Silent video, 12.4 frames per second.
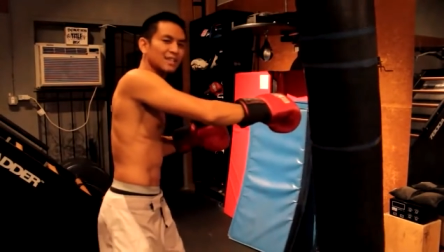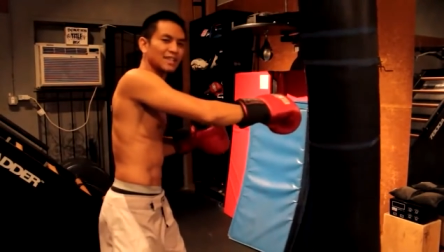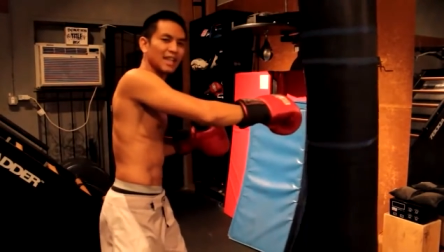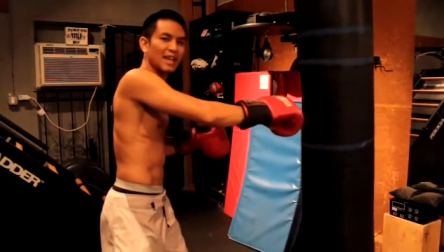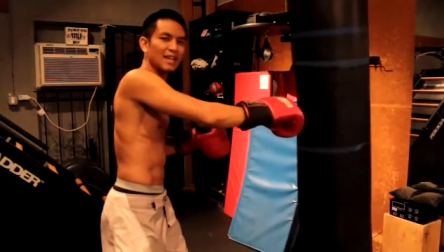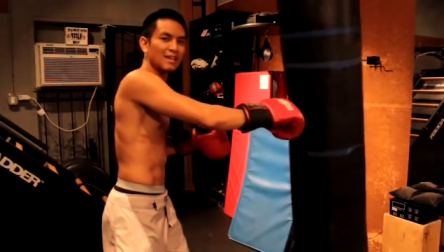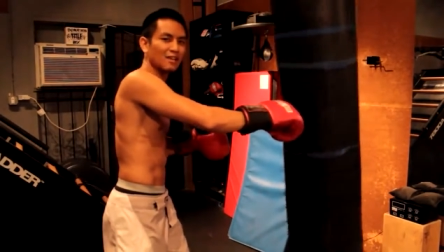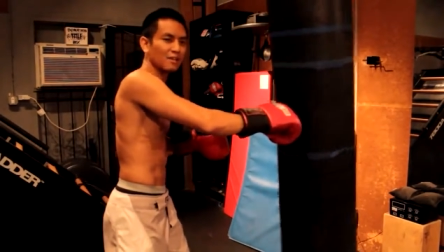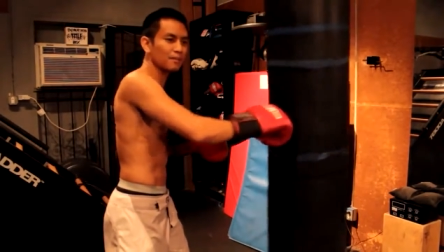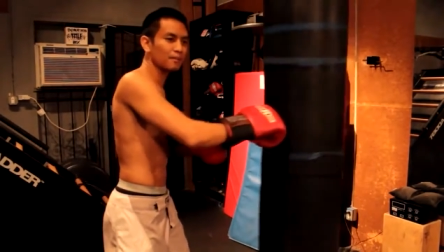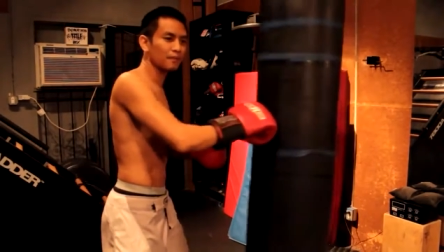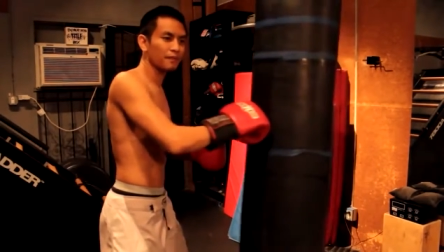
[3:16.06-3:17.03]
gonna stay
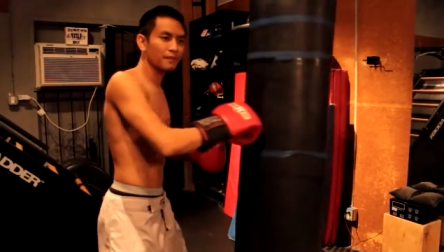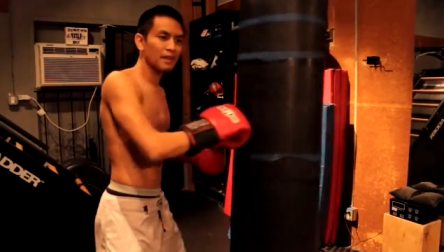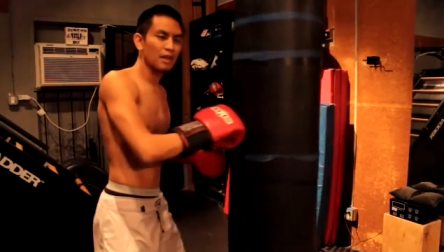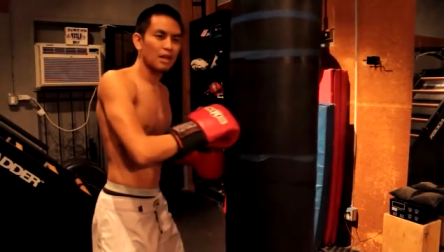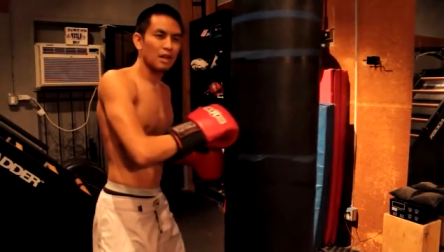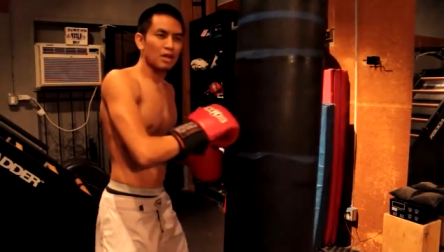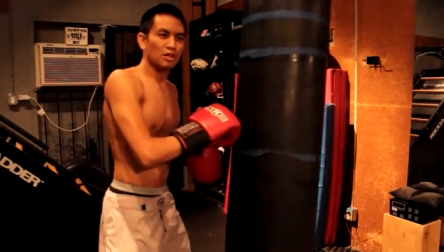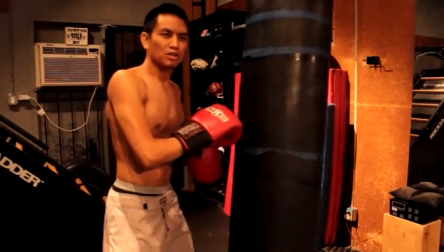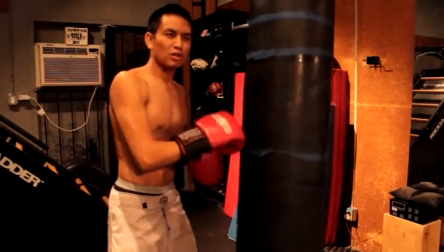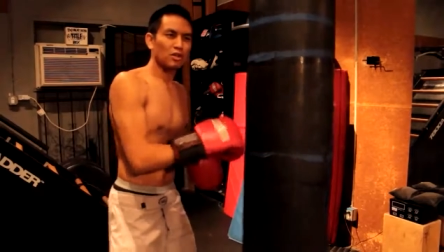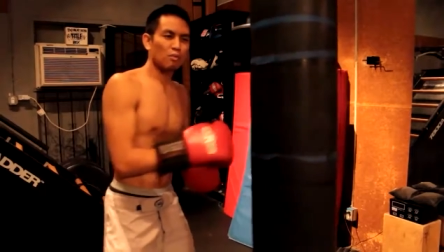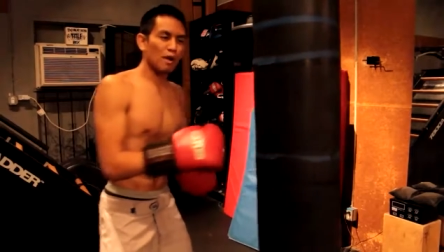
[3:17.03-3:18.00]
here.
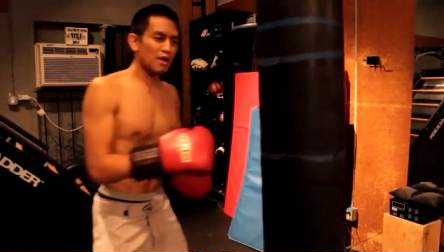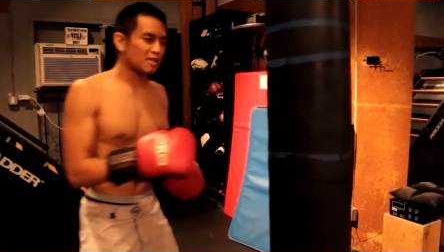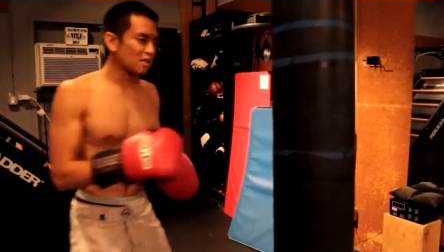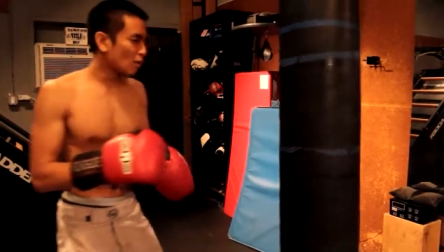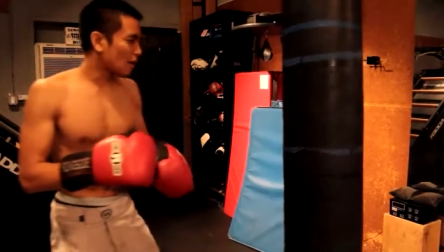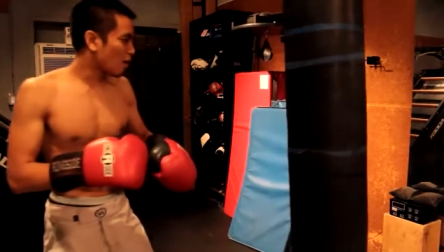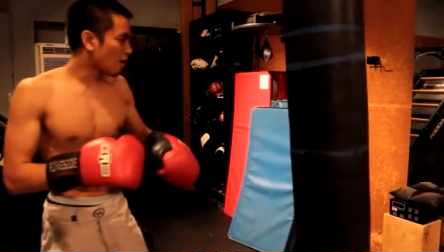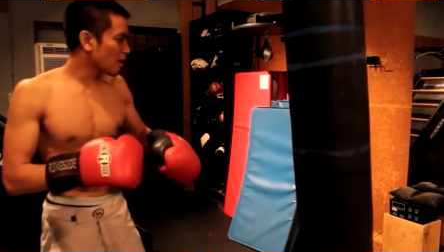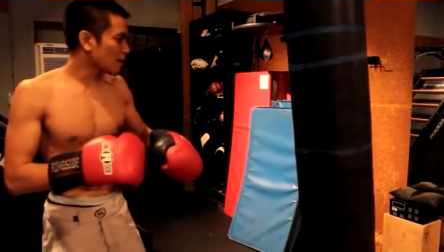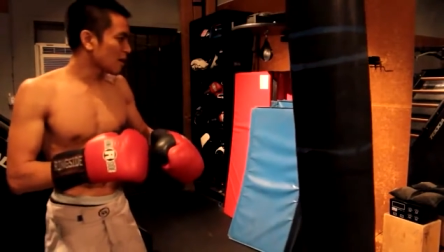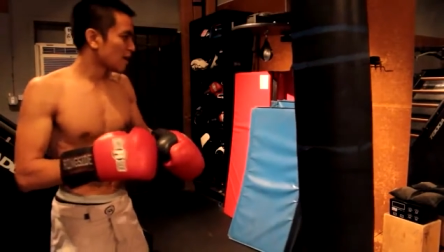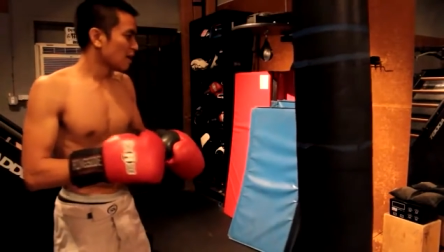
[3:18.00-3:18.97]
So you want to throw it
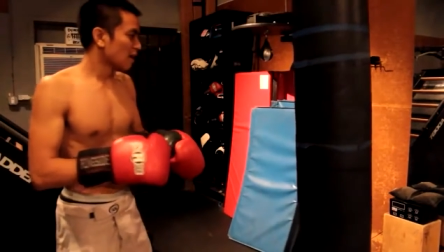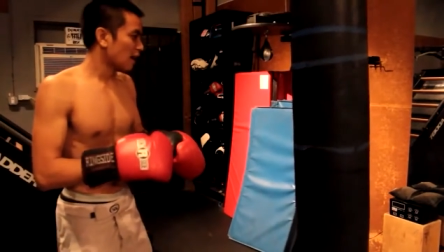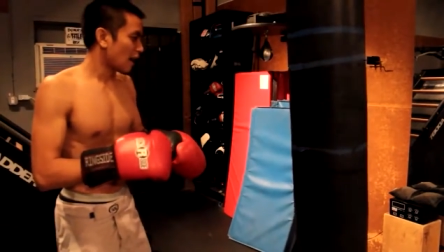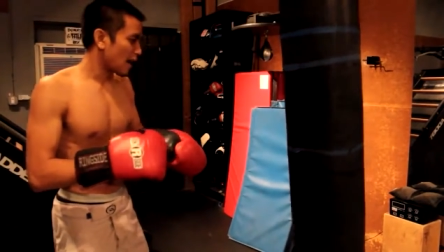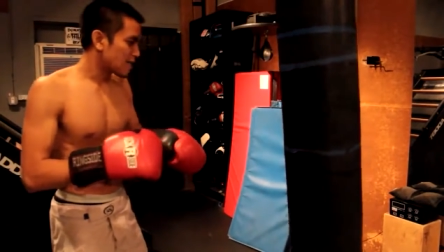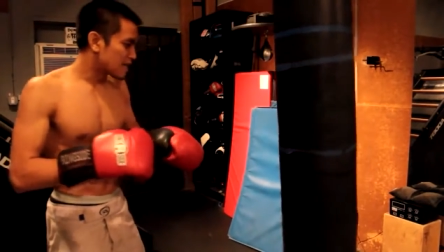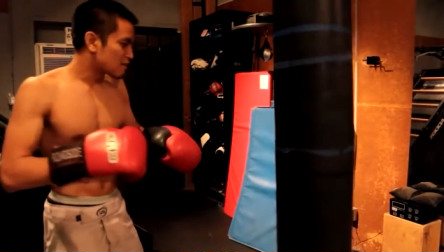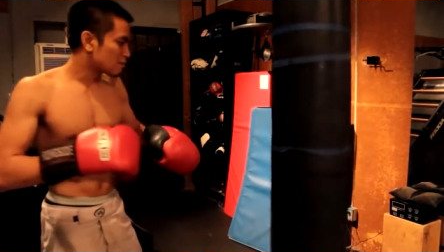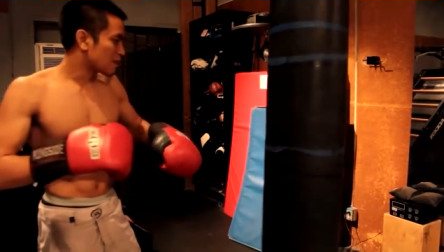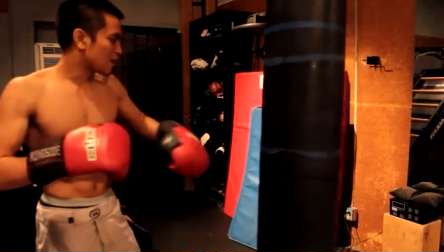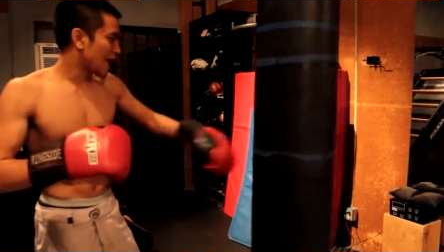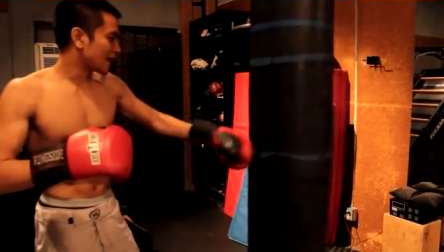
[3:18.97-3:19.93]
hard and
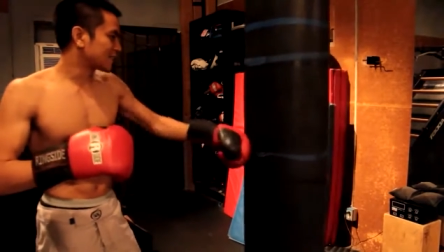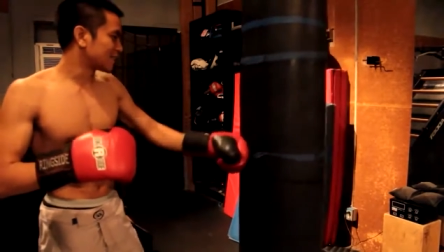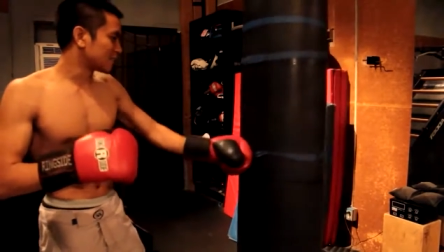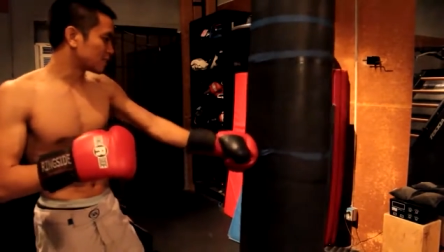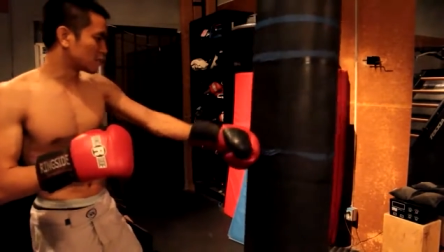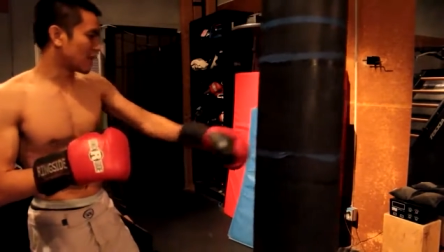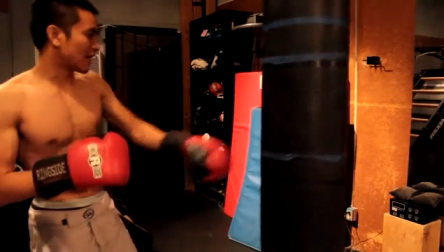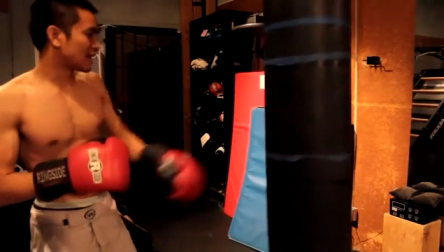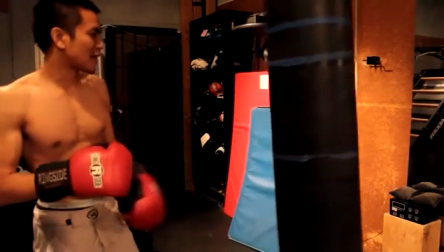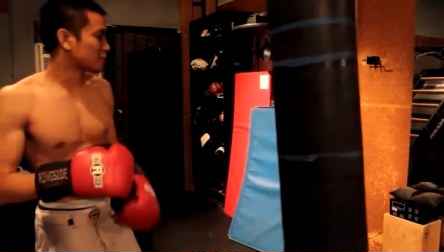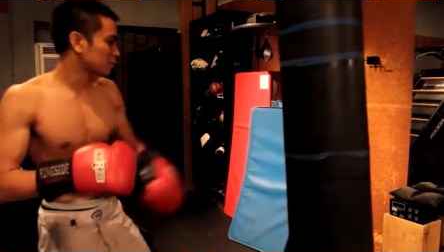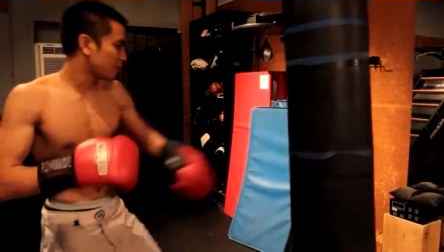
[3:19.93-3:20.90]
then relax it so that
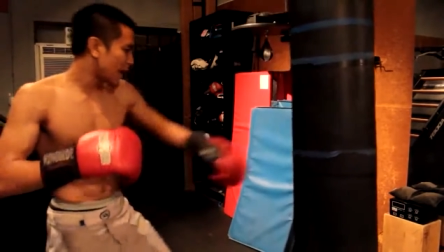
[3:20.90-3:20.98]
it comes